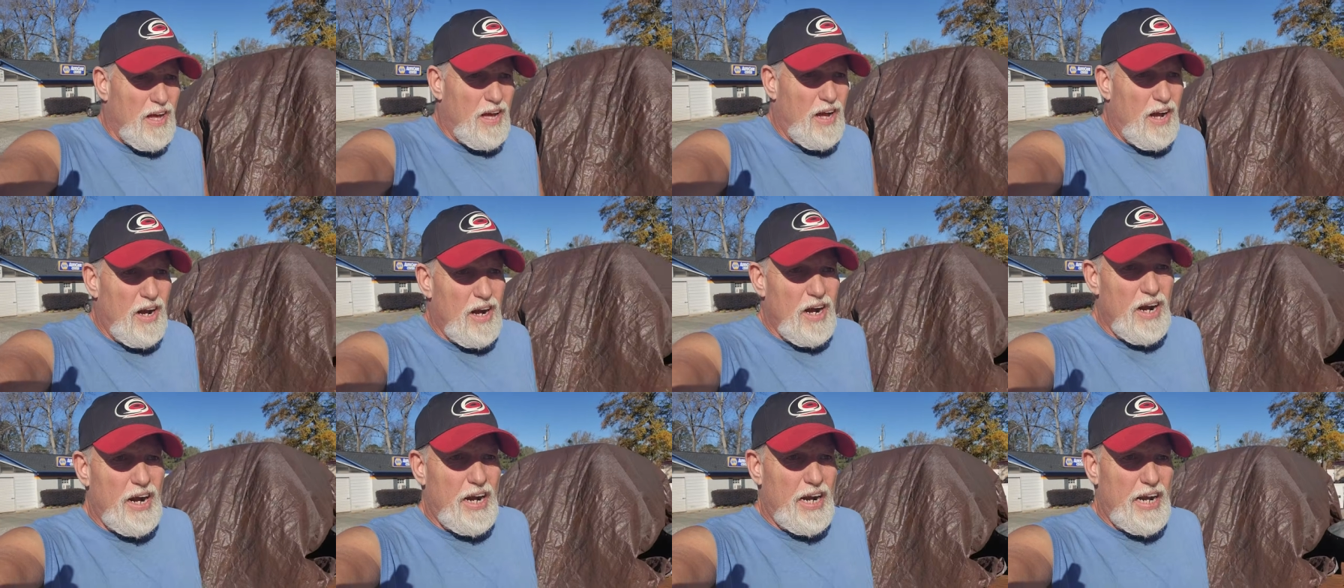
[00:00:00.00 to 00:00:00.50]

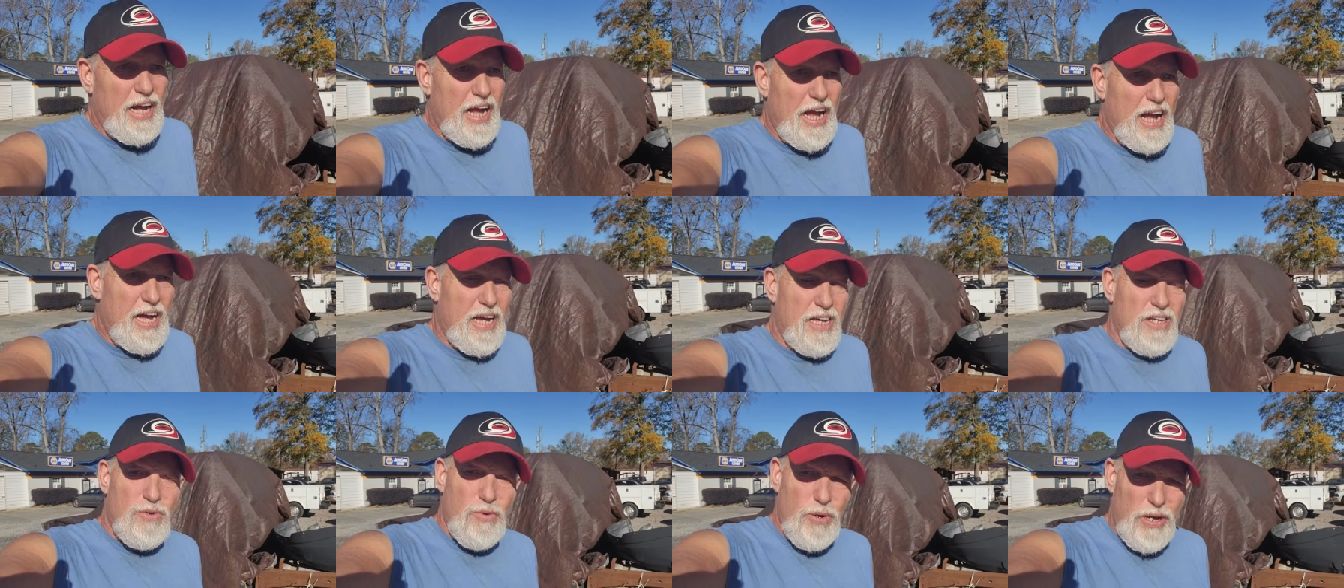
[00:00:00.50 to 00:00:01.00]
All right,
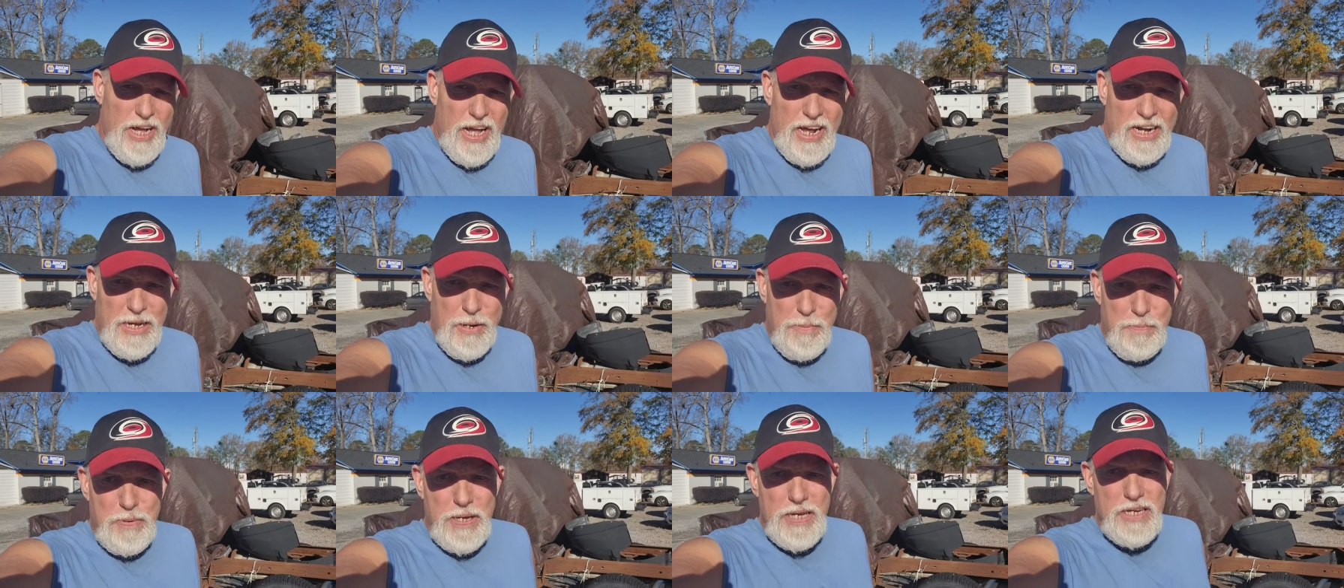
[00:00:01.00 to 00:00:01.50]
guys, we
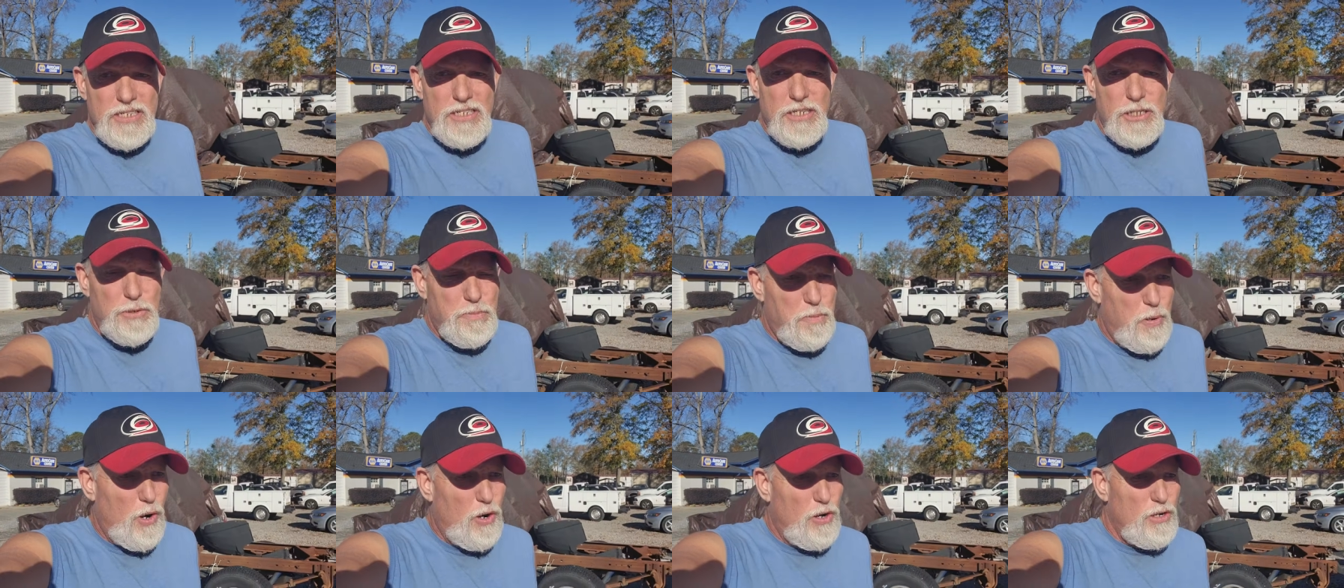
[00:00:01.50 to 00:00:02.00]
got the
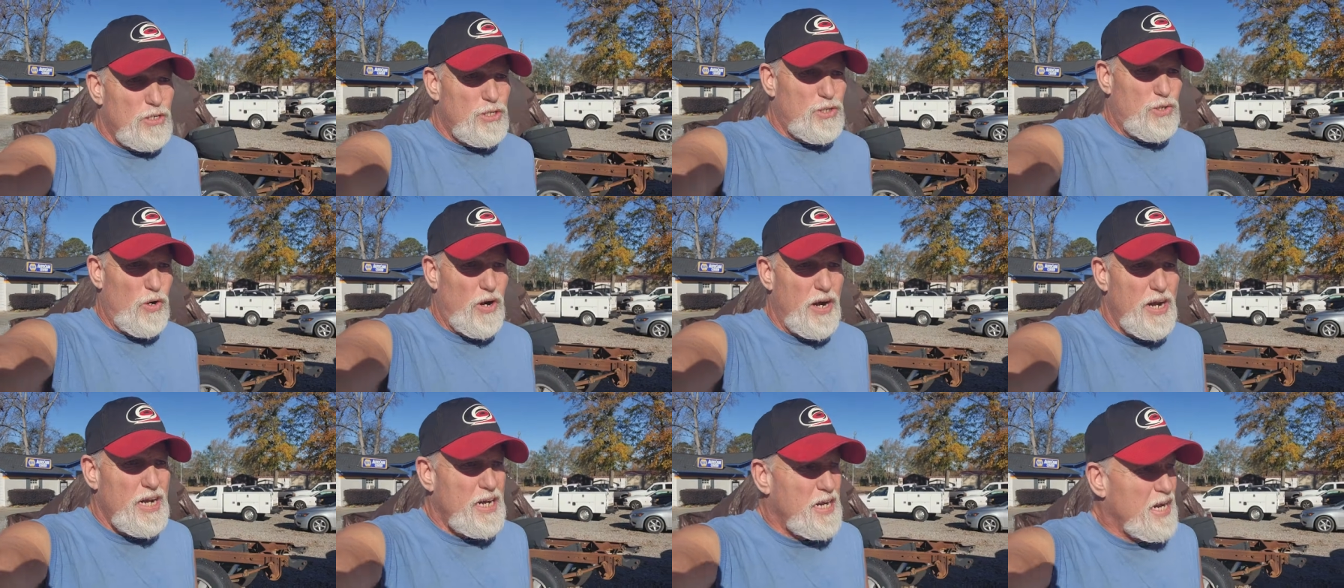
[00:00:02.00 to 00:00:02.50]
business part
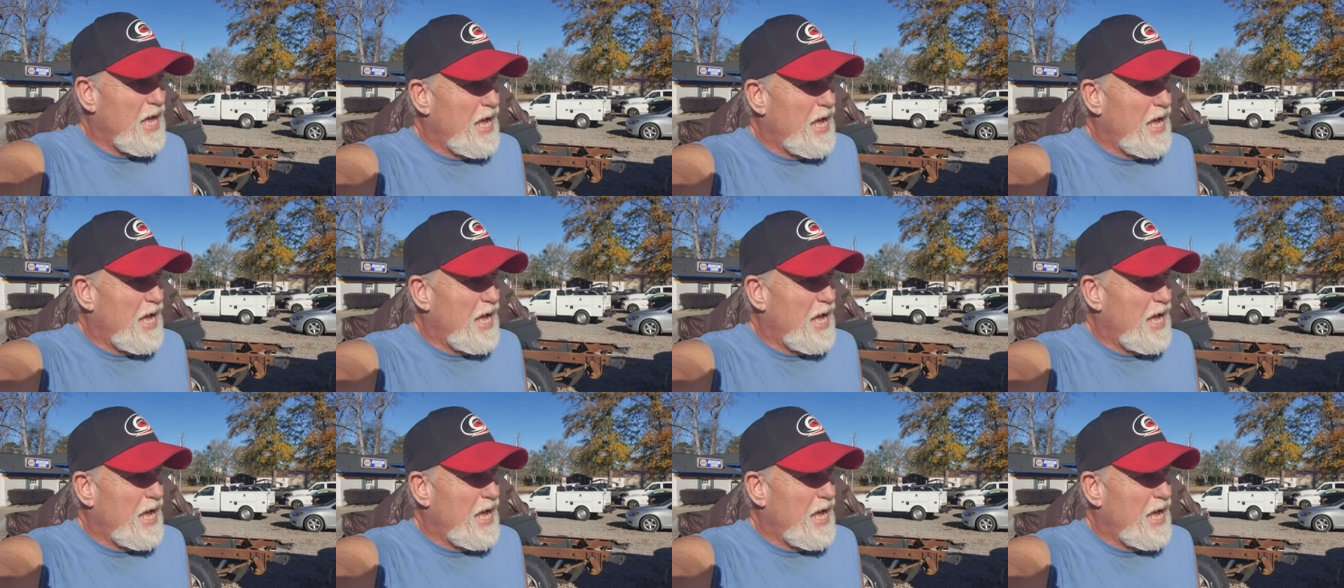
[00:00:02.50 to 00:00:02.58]
straightened